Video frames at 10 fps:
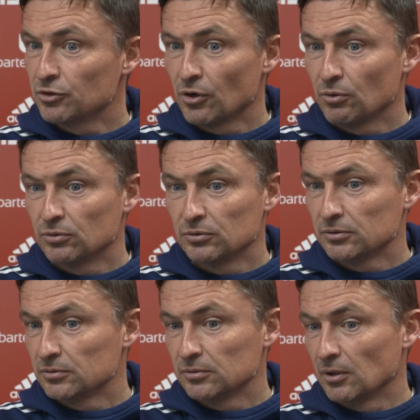So
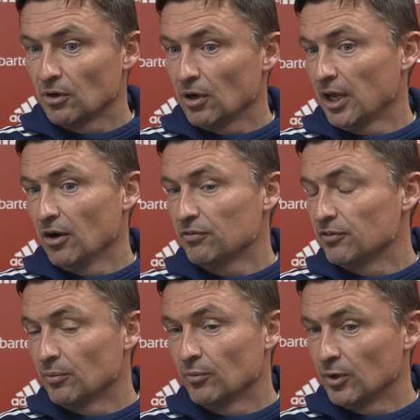we'll not lay off
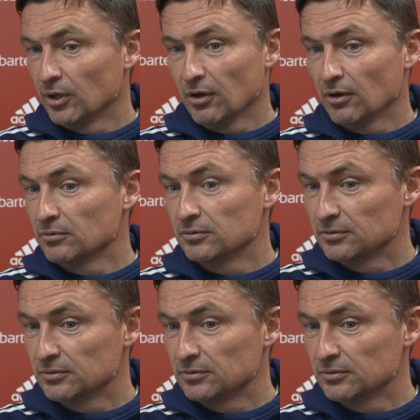them, we'll not